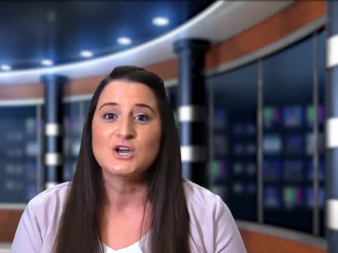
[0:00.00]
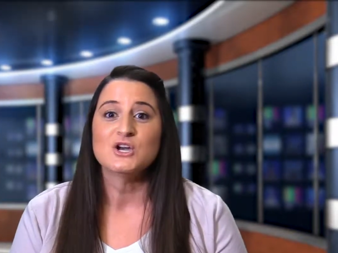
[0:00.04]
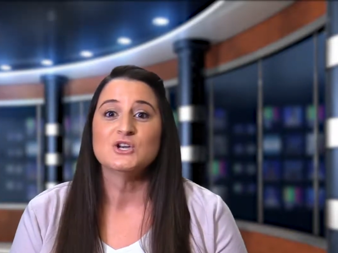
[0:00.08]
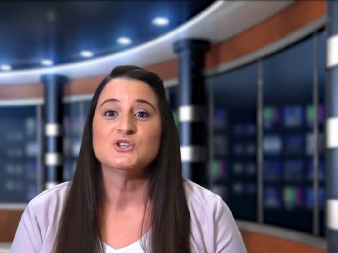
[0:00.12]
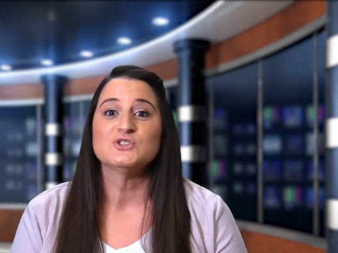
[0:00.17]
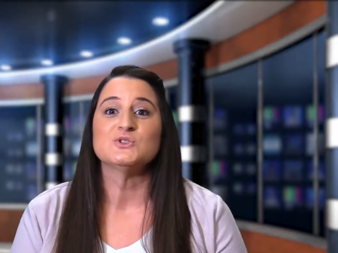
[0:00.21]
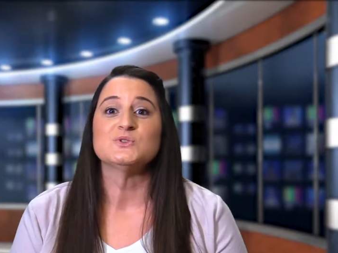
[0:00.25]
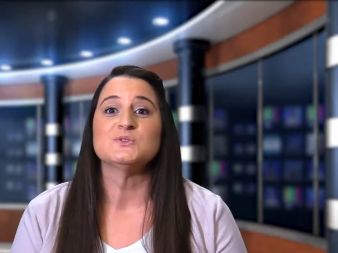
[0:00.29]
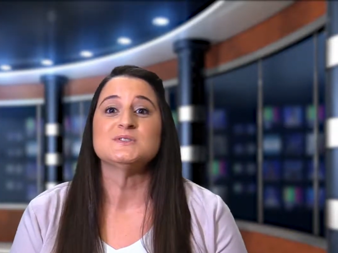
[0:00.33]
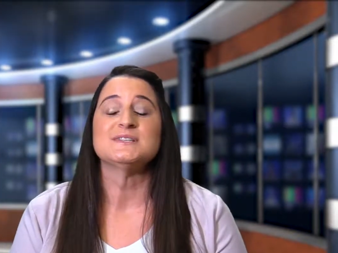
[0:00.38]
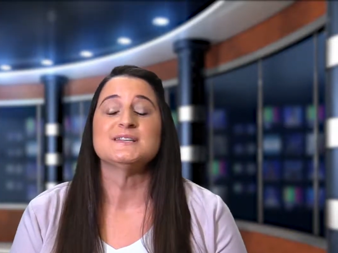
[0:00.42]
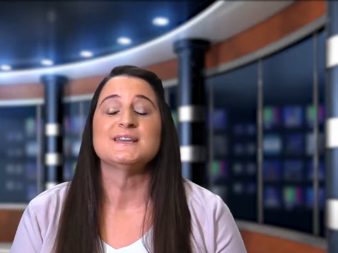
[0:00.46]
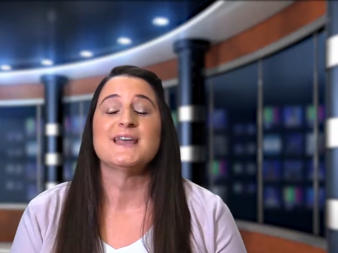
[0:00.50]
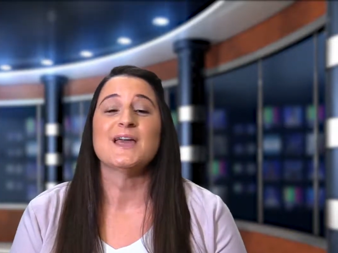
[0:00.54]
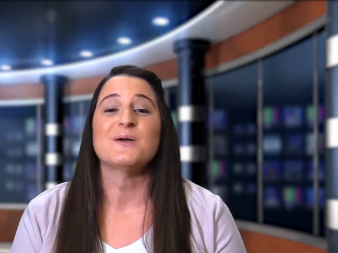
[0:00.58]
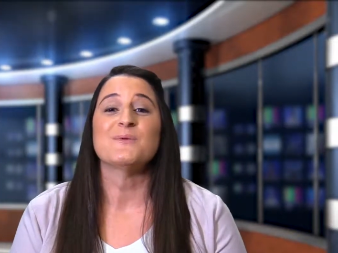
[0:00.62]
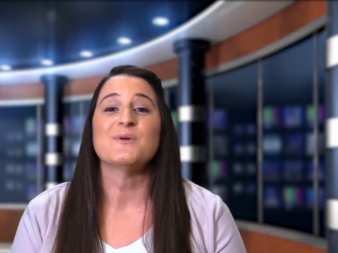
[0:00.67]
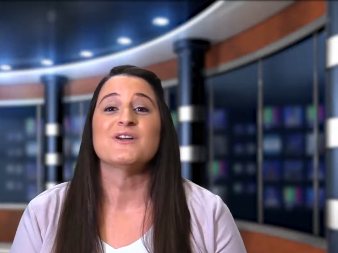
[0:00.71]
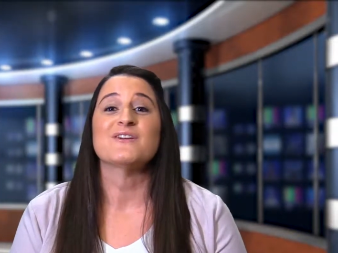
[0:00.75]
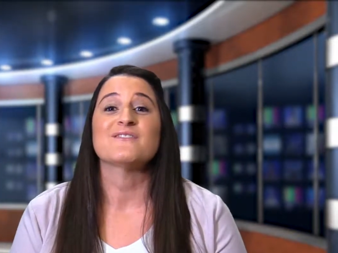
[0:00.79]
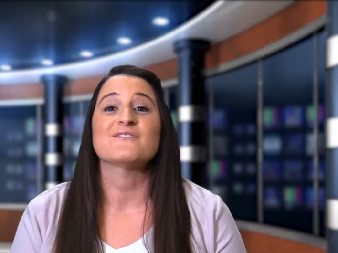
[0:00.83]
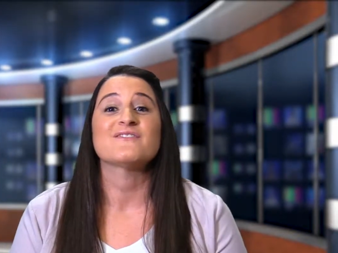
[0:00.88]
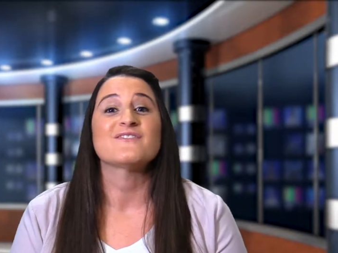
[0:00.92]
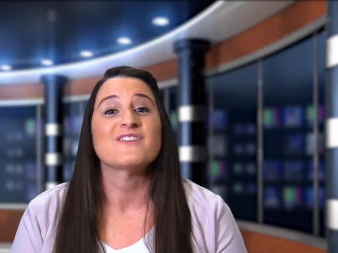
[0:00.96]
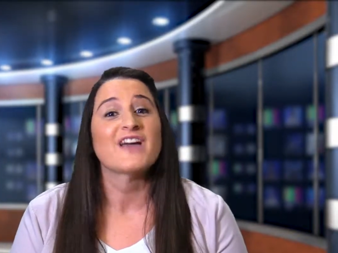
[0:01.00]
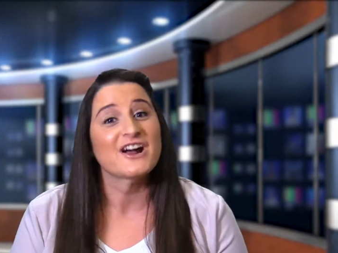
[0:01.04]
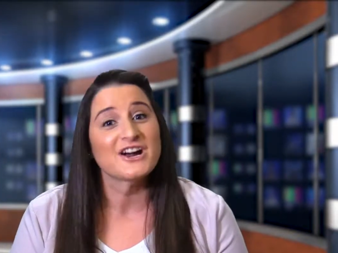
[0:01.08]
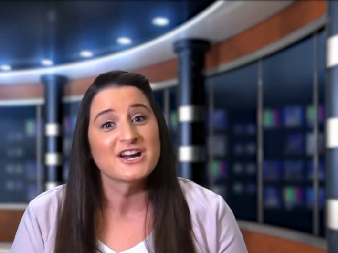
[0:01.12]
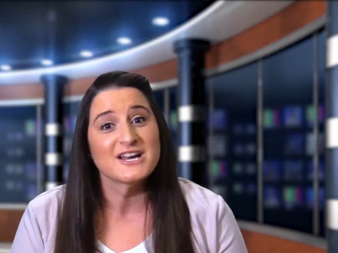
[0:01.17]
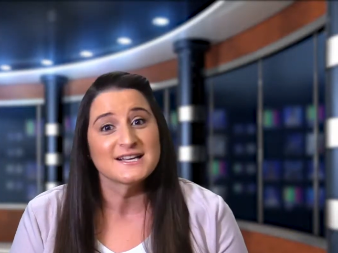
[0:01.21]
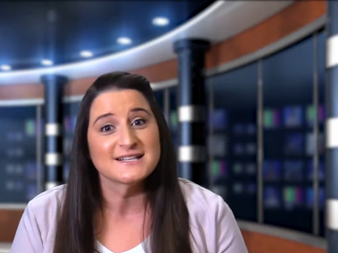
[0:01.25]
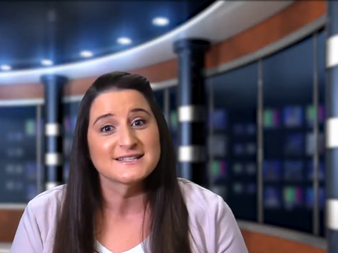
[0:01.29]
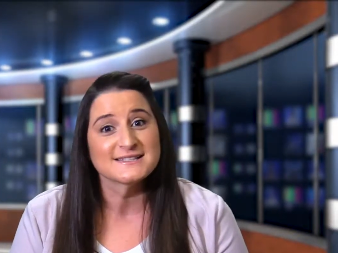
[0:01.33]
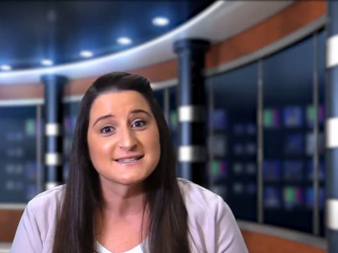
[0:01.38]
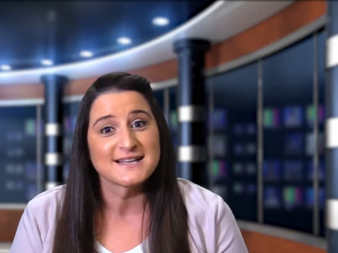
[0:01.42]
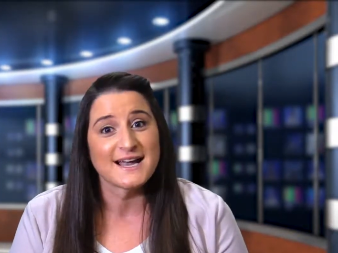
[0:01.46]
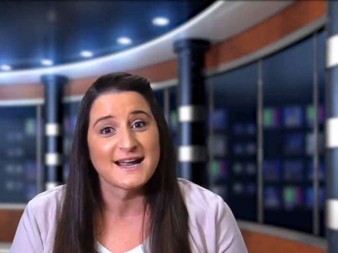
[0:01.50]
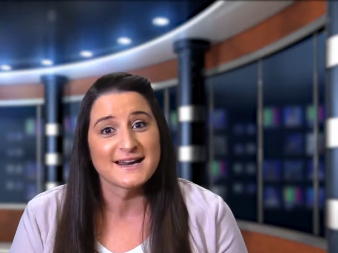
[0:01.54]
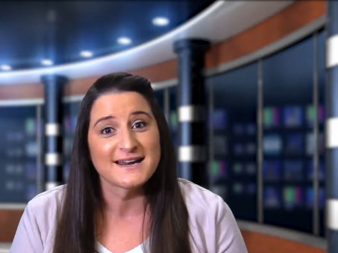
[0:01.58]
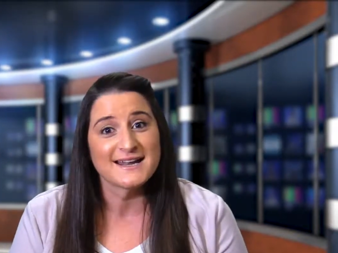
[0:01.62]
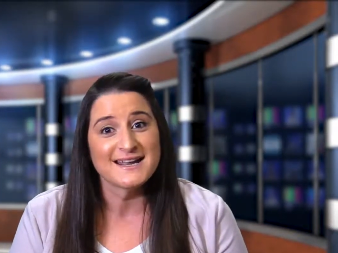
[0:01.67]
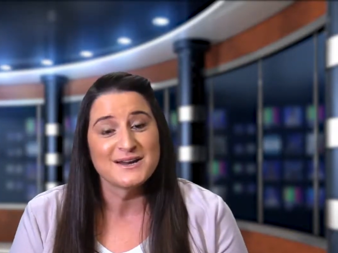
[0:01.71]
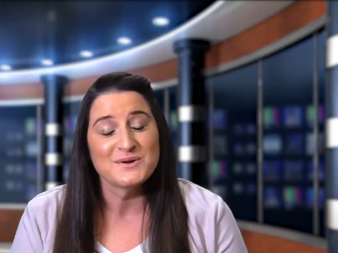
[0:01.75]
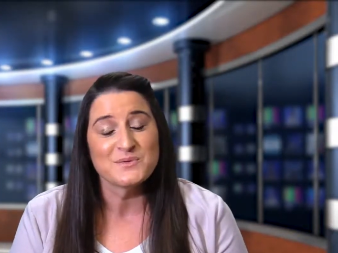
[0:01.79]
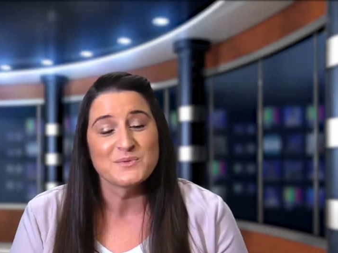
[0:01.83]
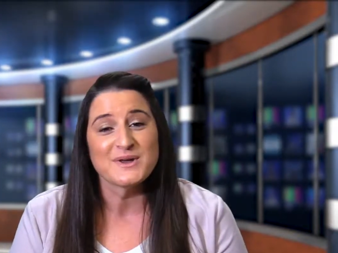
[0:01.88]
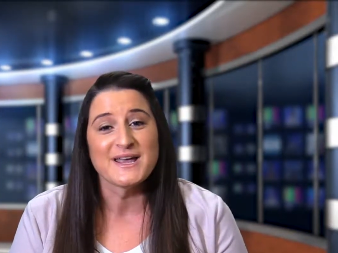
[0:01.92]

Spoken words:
So today we are very excited.